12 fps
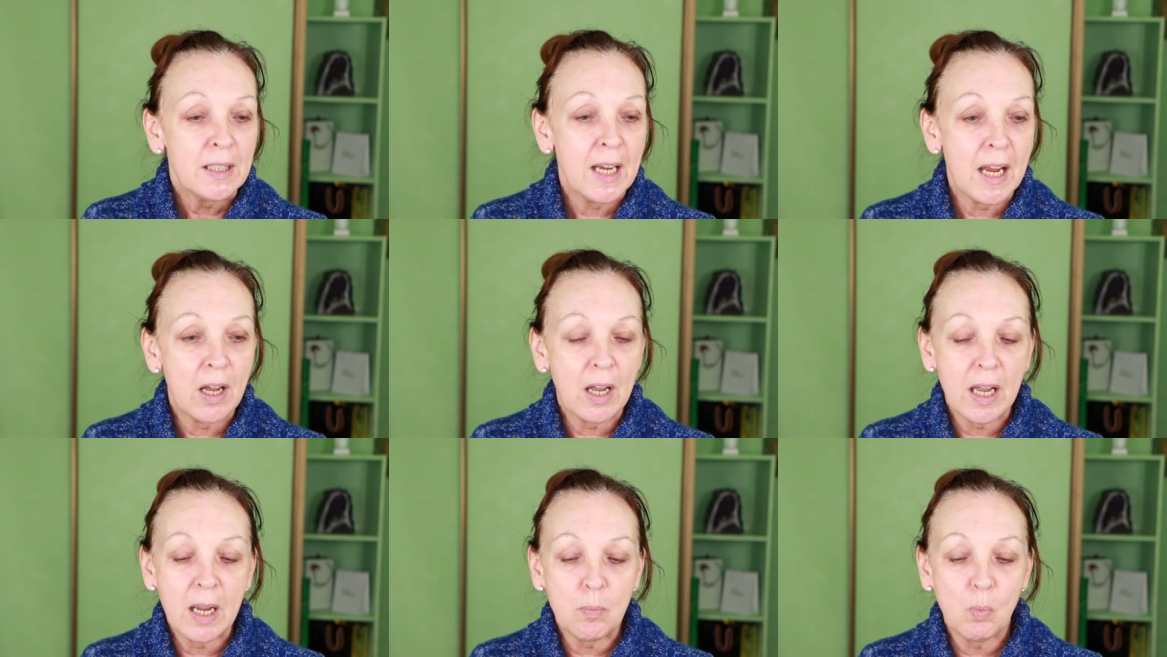
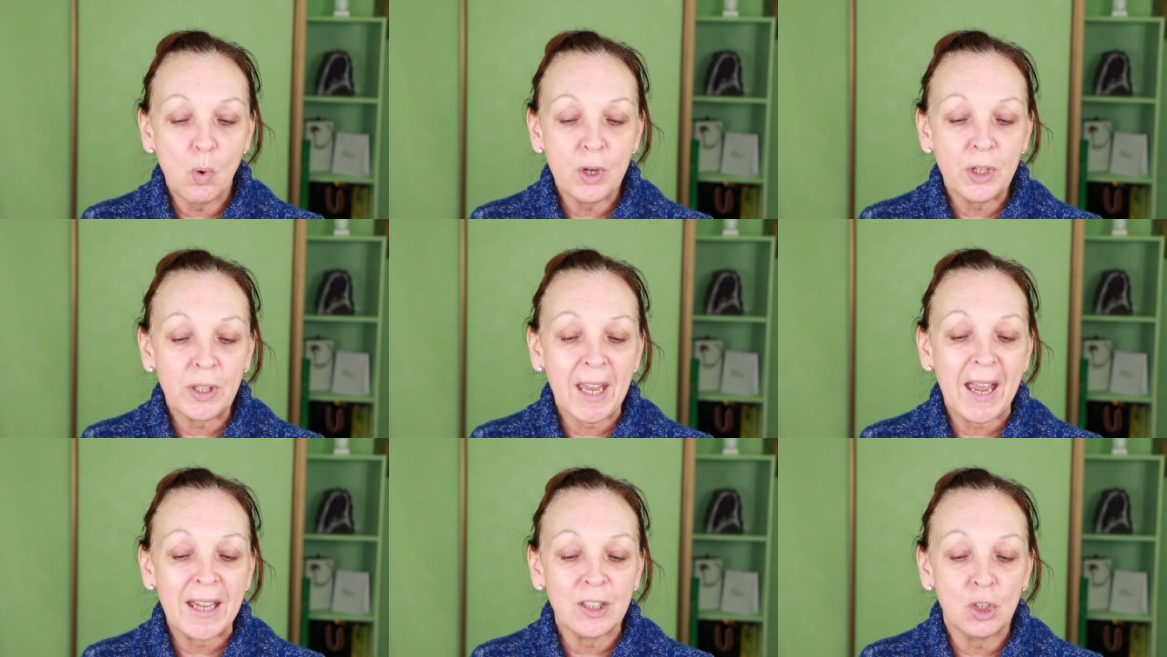Now, um, what you
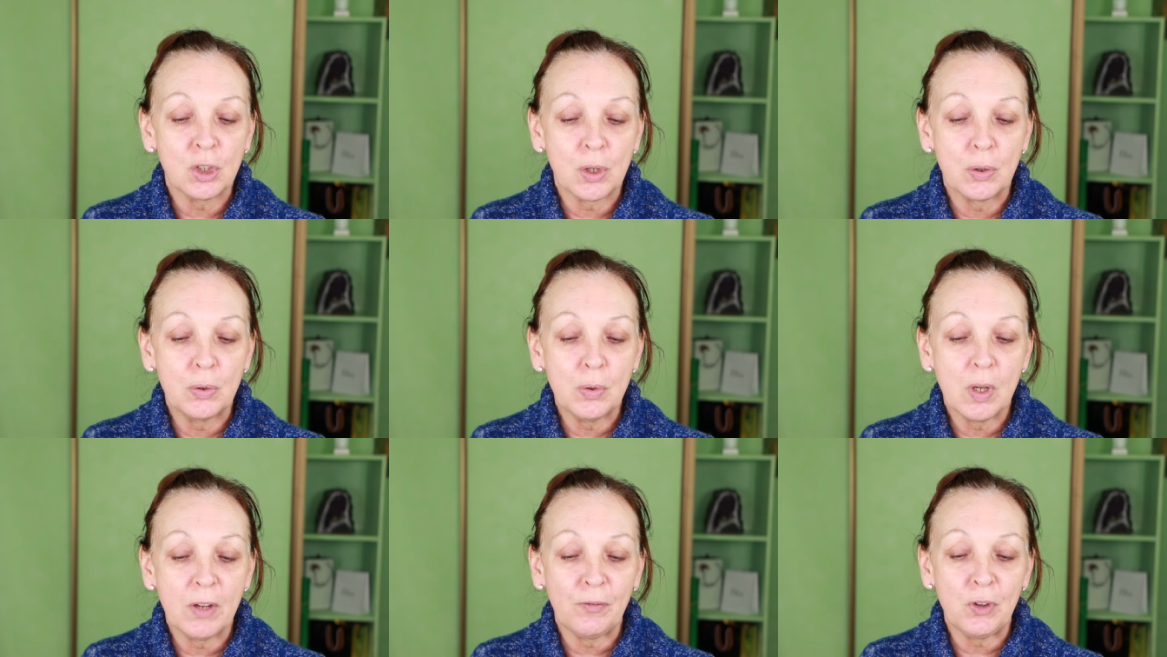can
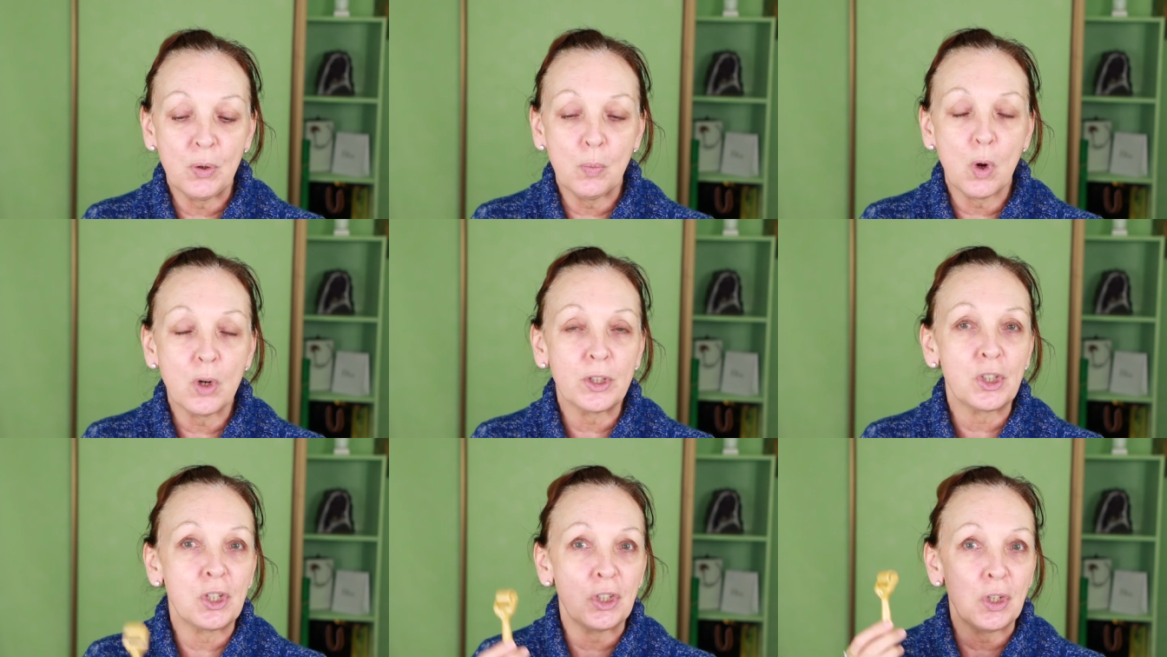do if you
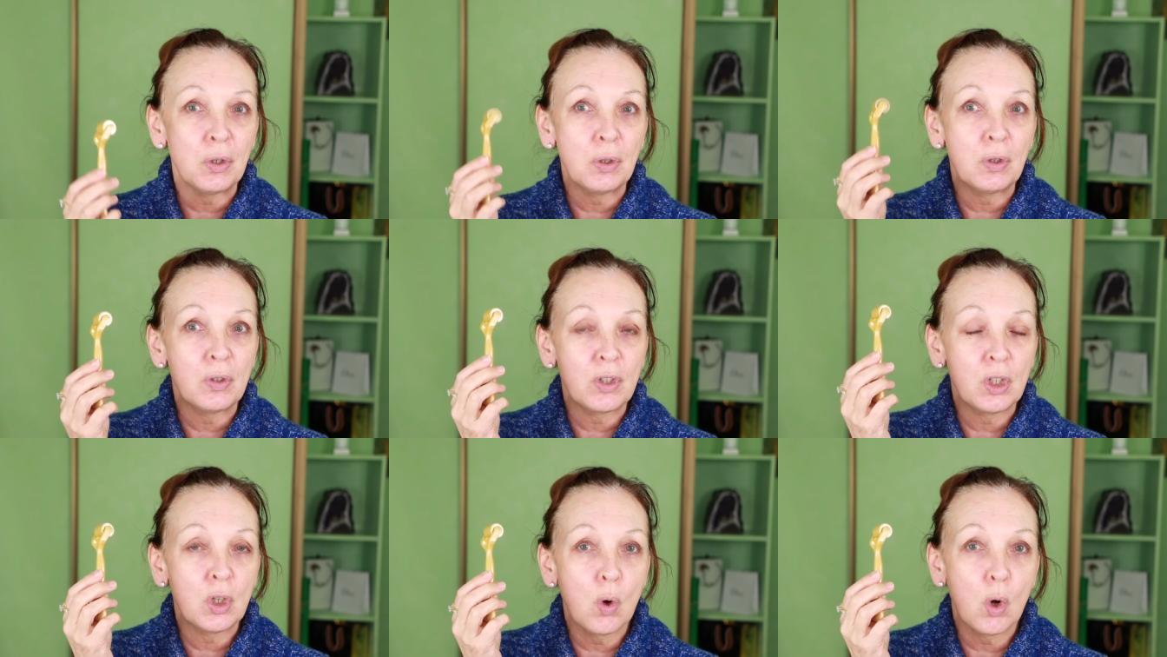want to
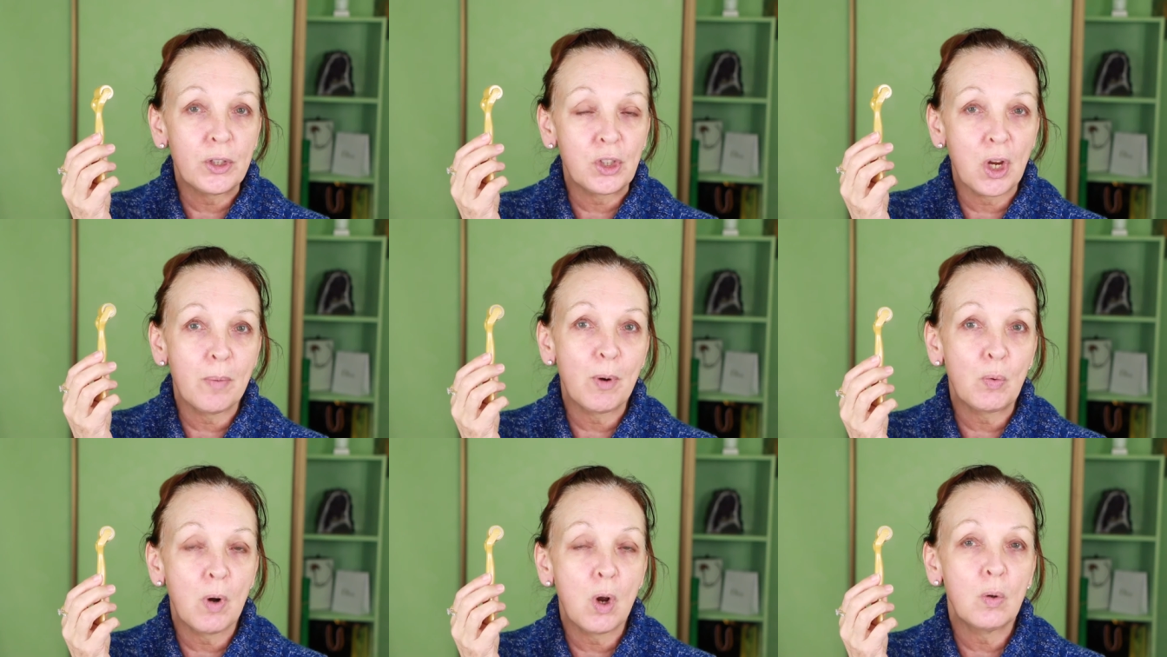use your
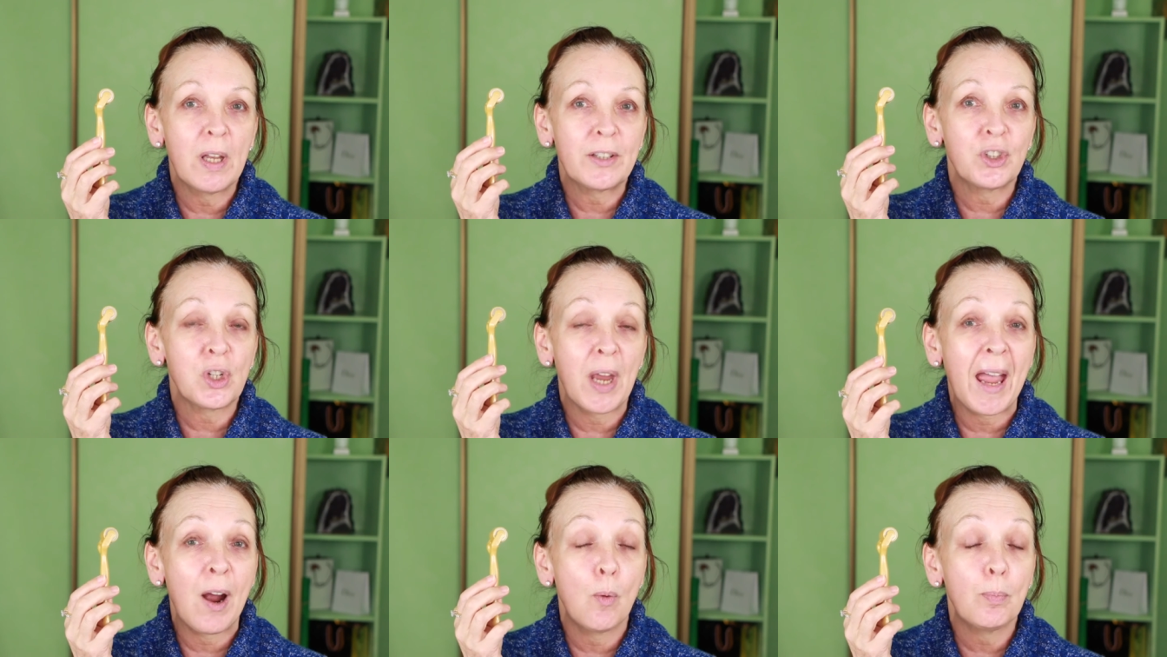derma roller to
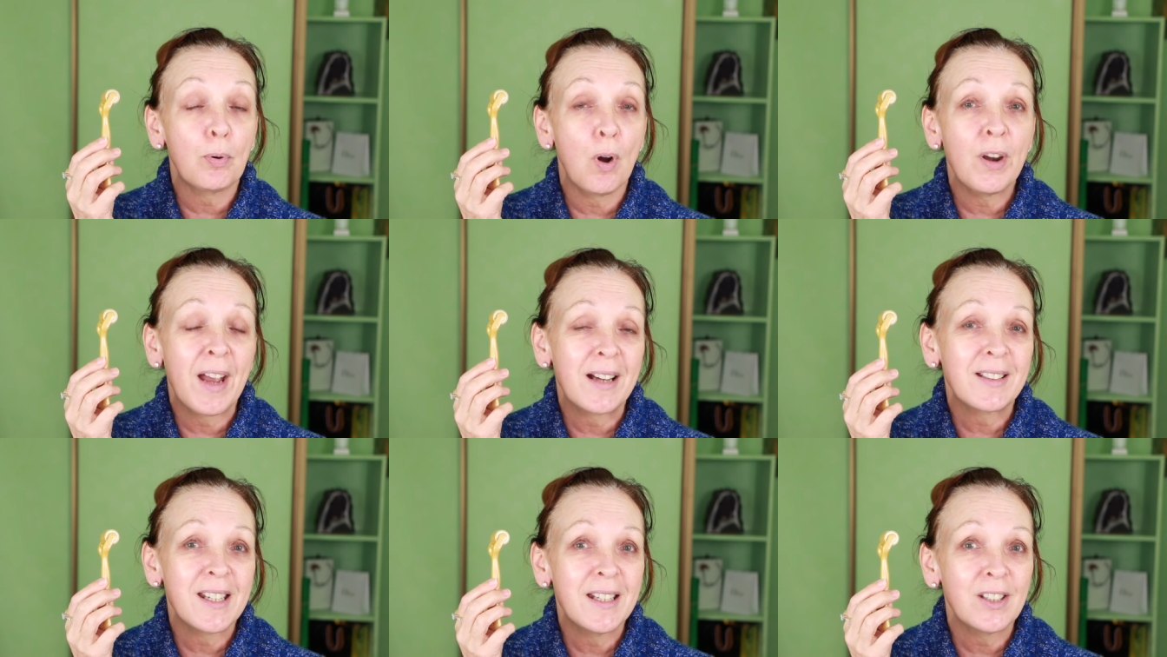help
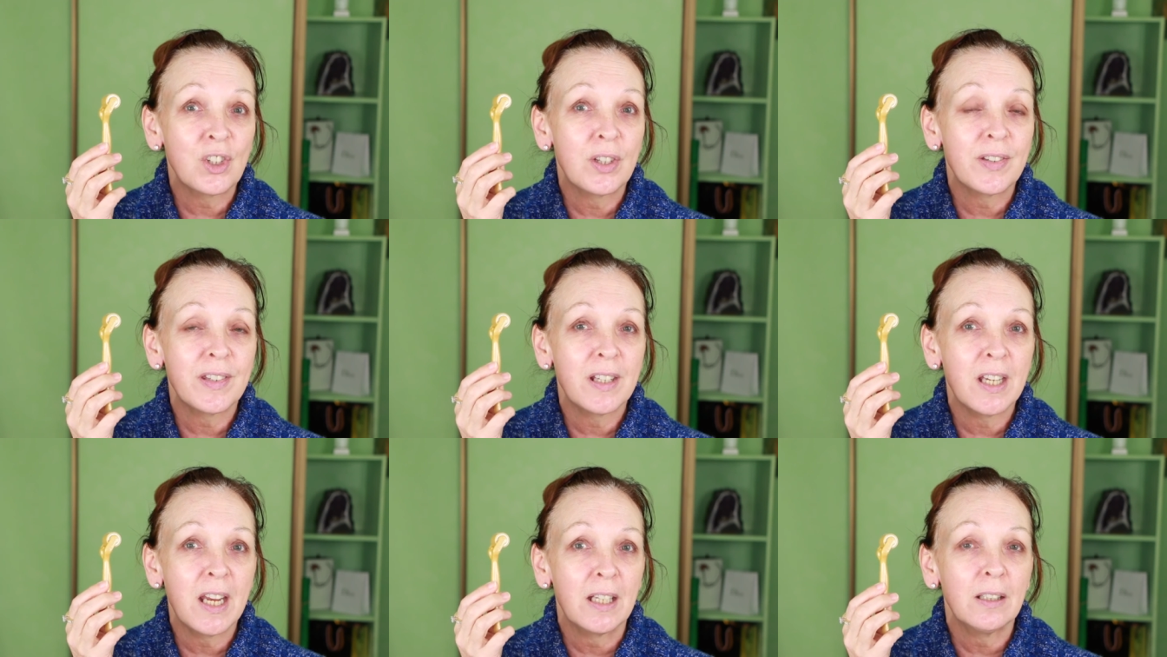product into the
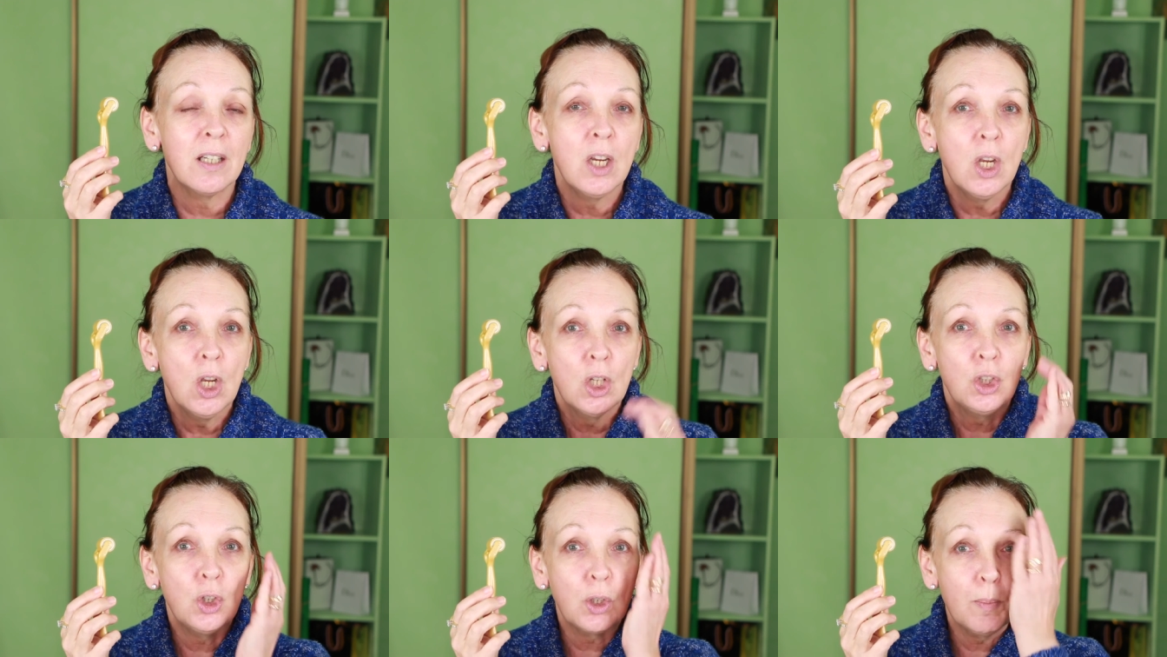skin,
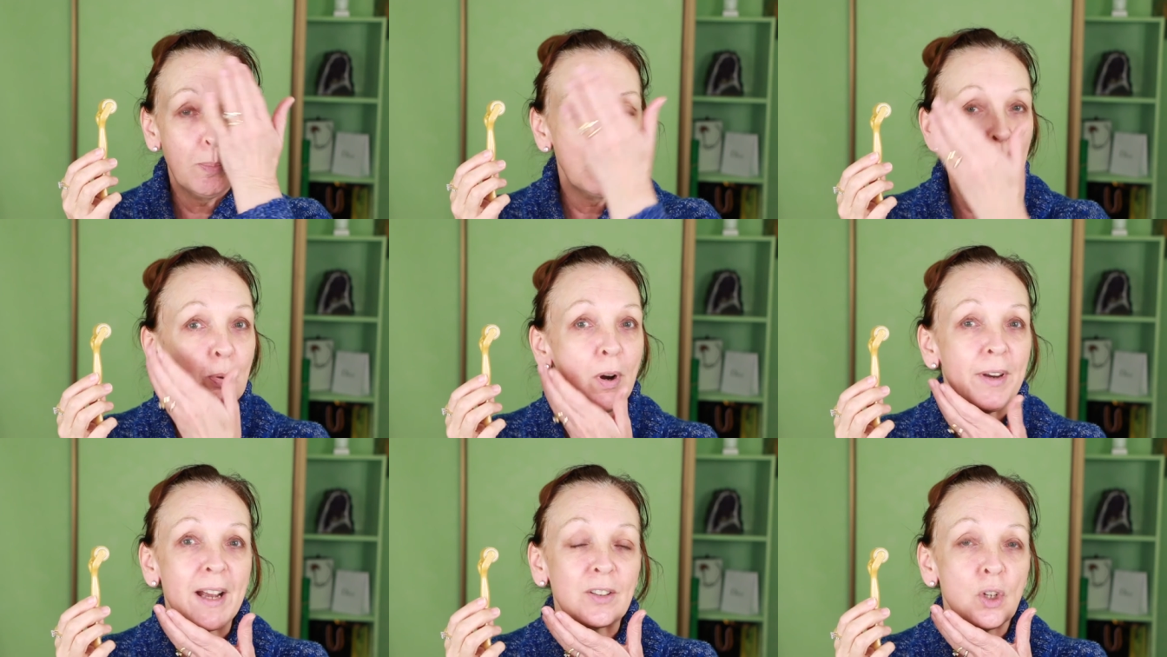you can put
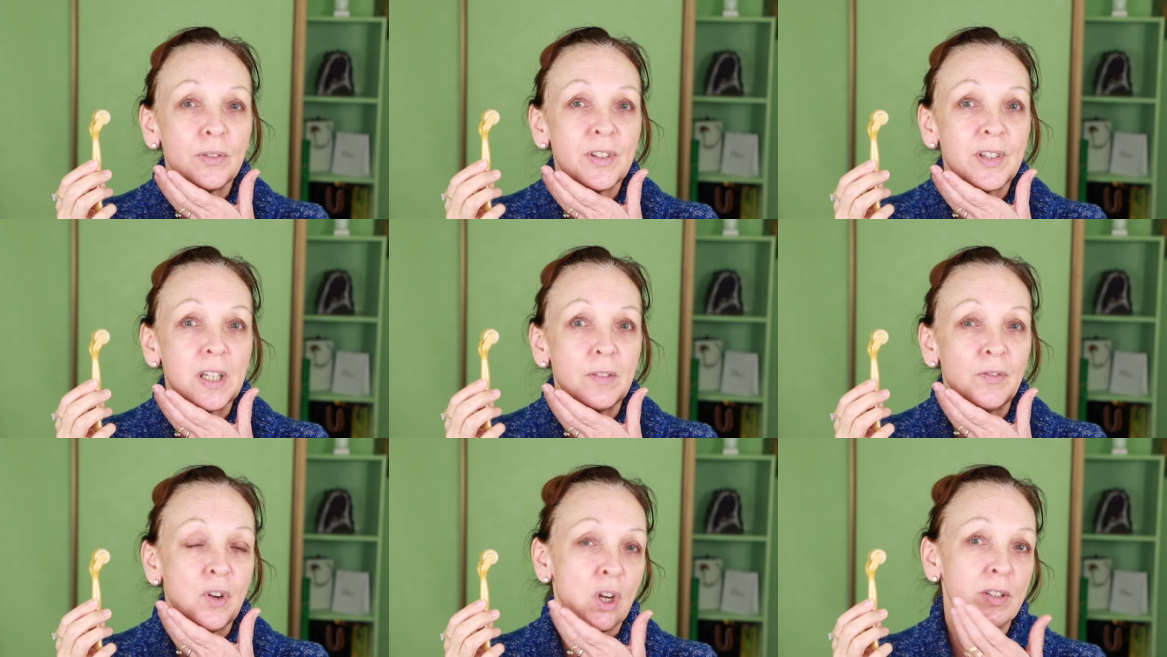product on the
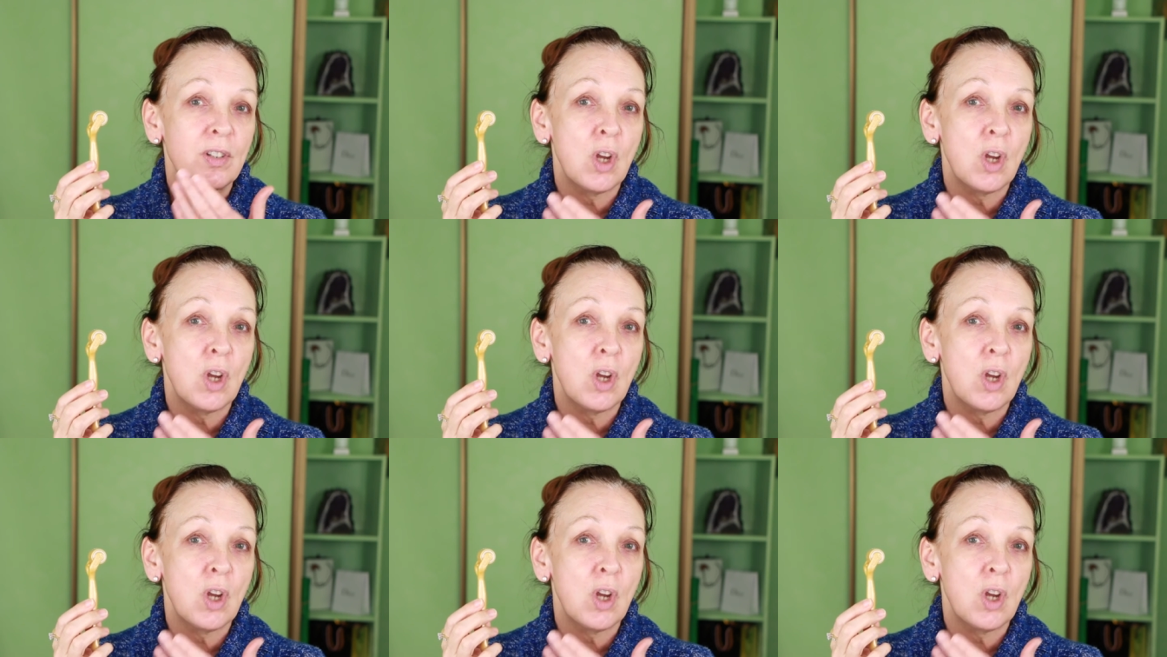skin first.